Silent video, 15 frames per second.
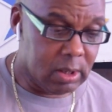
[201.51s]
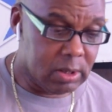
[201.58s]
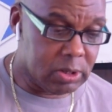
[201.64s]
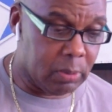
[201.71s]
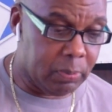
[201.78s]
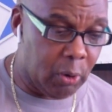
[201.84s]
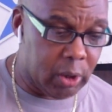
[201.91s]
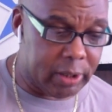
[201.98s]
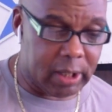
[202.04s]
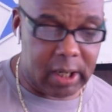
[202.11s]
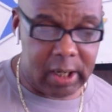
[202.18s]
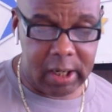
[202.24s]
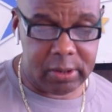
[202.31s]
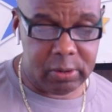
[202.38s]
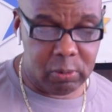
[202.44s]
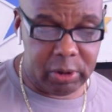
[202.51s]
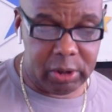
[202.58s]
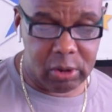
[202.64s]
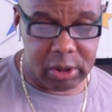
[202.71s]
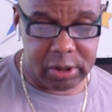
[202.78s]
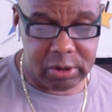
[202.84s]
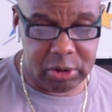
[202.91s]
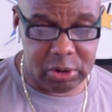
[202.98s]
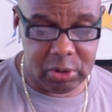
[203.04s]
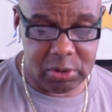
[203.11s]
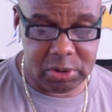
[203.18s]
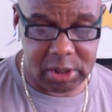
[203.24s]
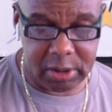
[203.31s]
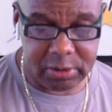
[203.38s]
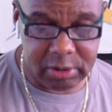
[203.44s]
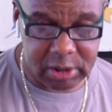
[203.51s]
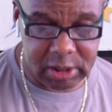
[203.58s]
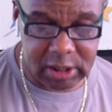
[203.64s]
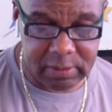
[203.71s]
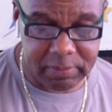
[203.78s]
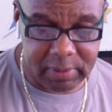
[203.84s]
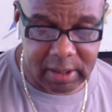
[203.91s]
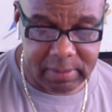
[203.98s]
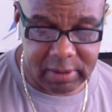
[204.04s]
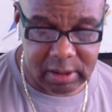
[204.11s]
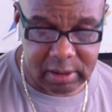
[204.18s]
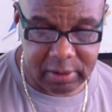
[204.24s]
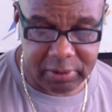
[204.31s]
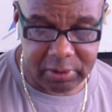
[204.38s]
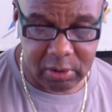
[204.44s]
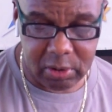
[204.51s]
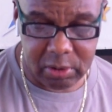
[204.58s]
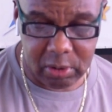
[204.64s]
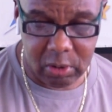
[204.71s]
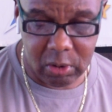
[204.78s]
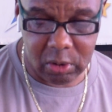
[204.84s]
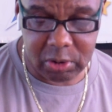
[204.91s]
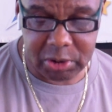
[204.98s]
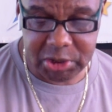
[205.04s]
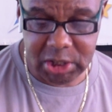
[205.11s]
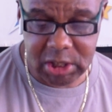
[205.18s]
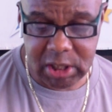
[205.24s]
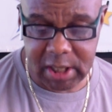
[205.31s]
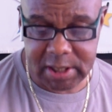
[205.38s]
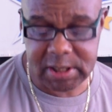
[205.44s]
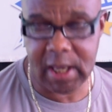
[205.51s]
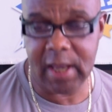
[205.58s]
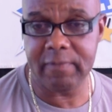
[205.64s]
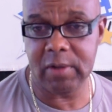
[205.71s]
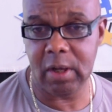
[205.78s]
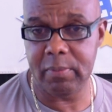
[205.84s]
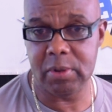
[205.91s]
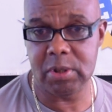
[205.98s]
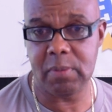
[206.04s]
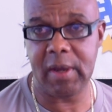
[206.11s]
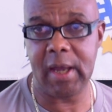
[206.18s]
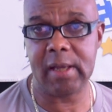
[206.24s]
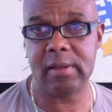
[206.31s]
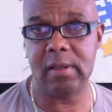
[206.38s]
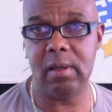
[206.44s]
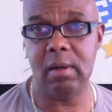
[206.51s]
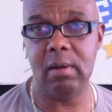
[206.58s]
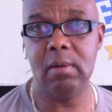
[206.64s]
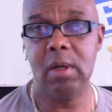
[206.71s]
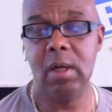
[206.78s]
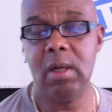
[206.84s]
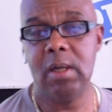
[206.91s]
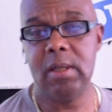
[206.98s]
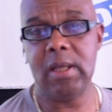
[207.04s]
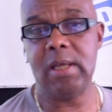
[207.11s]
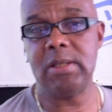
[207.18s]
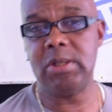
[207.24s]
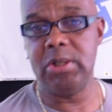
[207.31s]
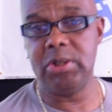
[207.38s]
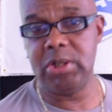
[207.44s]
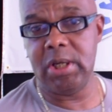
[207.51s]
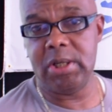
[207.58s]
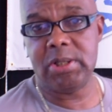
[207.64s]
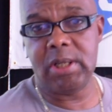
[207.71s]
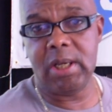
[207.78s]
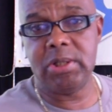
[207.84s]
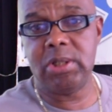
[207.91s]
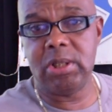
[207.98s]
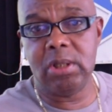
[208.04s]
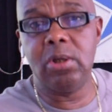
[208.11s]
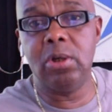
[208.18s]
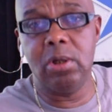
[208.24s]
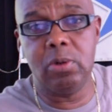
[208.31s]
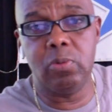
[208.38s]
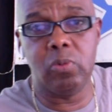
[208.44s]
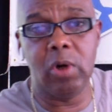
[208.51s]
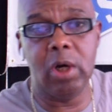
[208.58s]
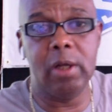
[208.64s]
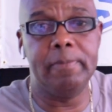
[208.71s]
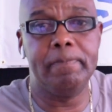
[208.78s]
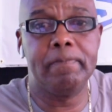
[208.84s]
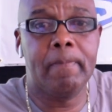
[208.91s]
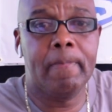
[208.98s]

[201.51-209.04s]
So Point of Honor, we're going to use underneath, maybe in the third hole, because she does have numbers back there that suggest that she could run,